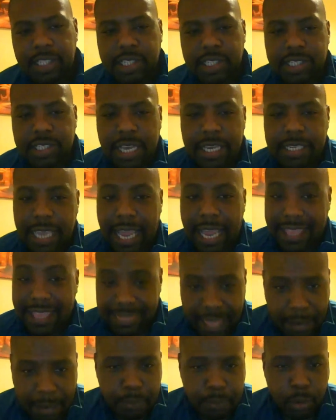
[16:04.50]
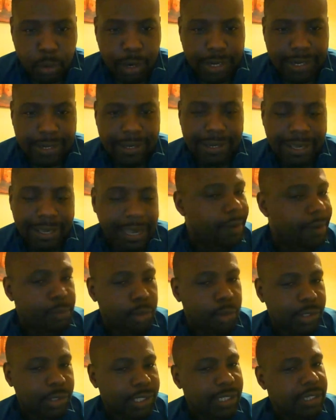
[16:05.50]
Abel Sanchez says at that
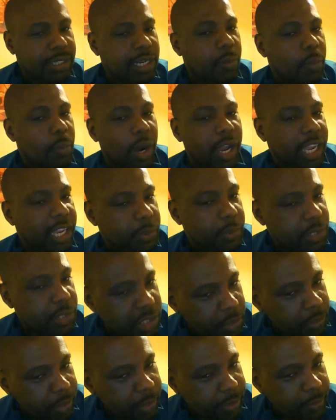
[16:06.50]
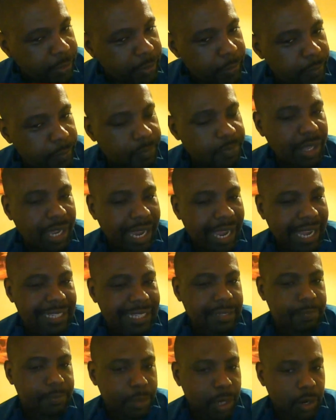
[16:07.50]
point, Kell Brook didn't know what he was doing
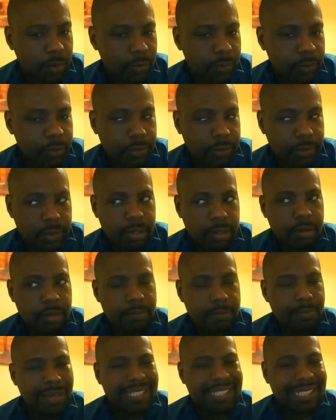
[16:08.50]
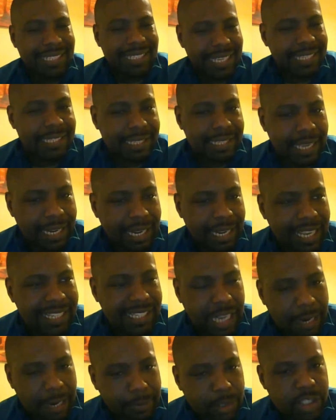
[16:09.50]
as a pro. But
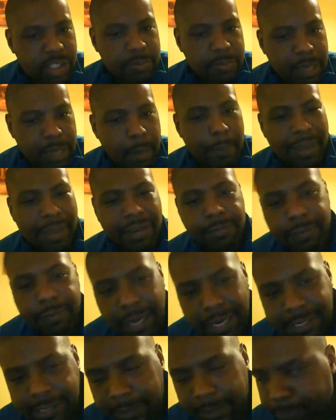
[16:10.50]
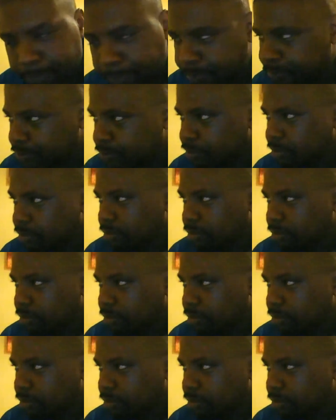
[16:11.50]
since then, he's come on to be a better fighter.